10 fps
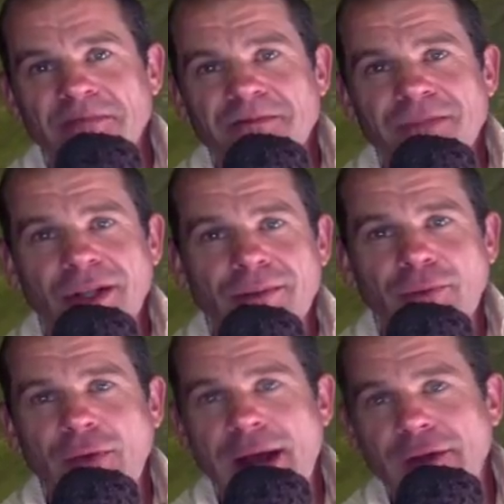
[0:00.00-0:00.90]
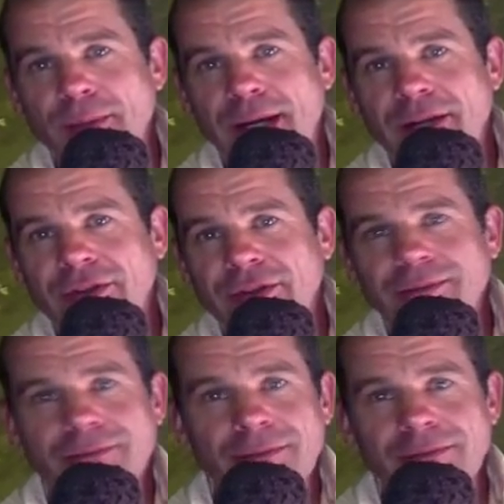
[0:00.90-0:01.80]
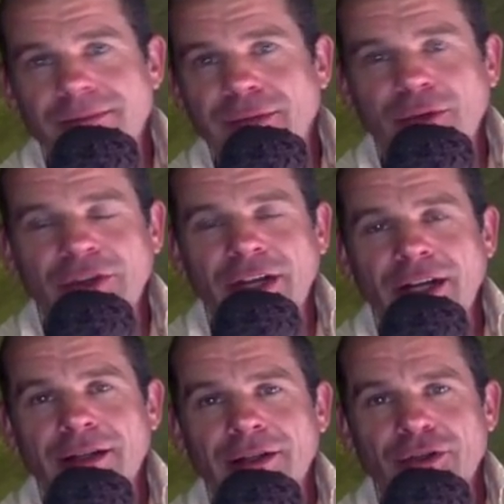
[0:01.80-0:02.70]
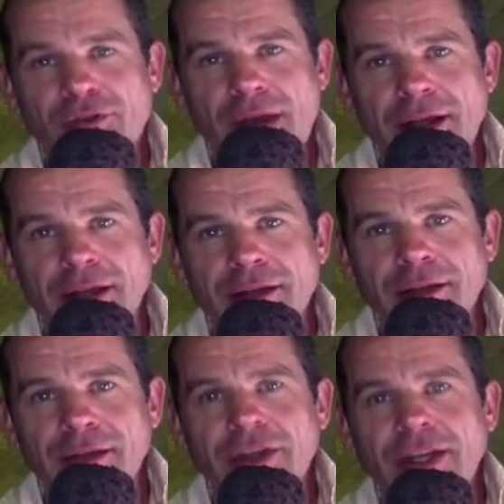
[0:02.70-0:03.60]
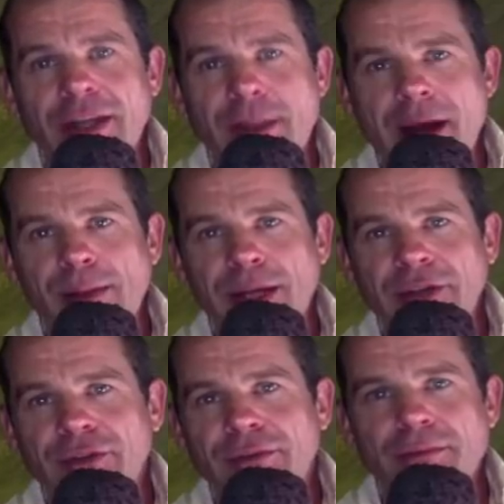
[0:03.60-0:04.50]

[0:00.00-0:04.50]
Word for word: you know, thousand bucks, give or take, Australian second hand marketplace,